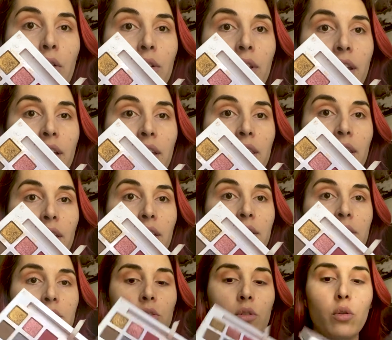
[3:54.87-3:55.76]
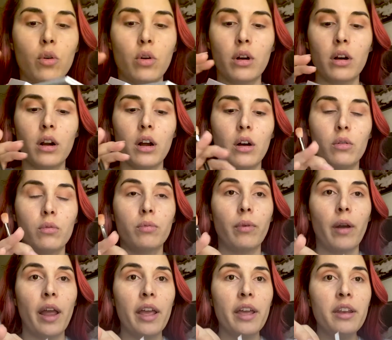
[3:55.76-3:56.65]
like this or a
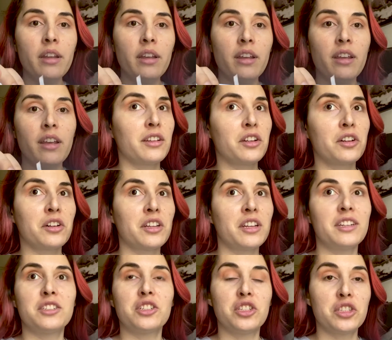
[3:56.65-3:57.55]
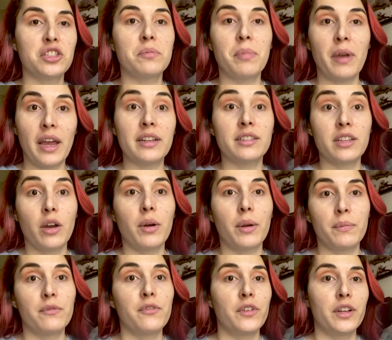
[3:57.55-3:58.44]
red. Literally, it just depends how
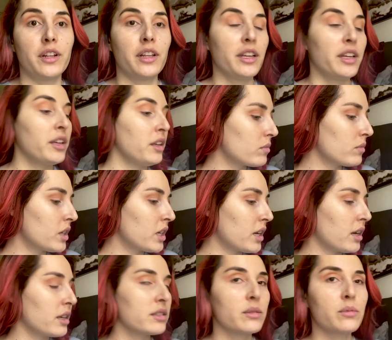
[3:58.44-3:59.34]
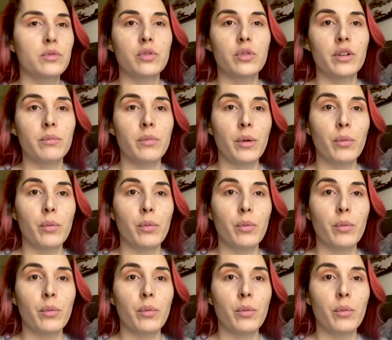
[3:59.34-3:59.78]
I'm feeling. Because I'm doing my